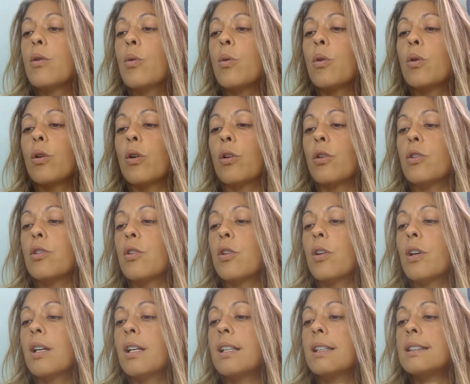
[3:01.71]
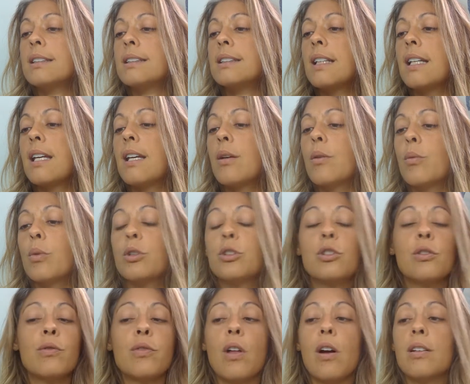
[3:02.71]
corner, you're going to see, once
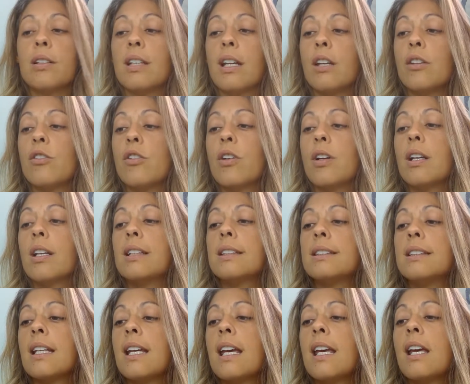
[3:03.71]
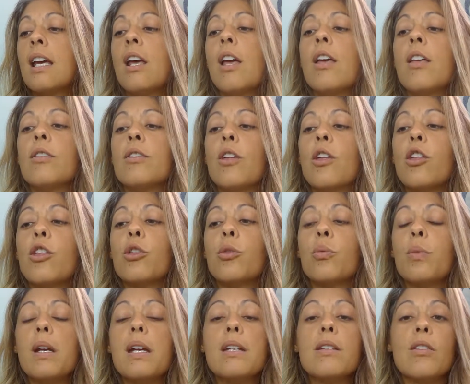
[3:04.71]
you've logged in, you're going to see the
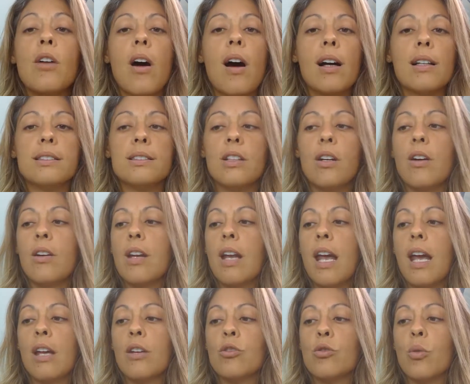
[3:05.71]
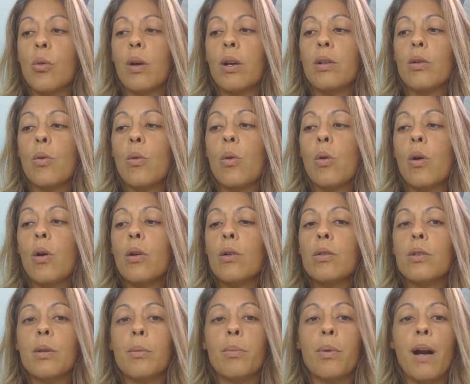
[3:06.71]
3 dots on Android
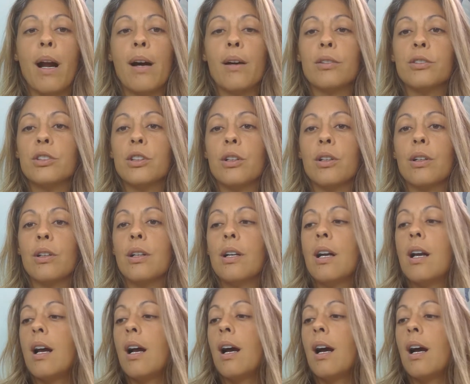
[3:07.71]
or the browser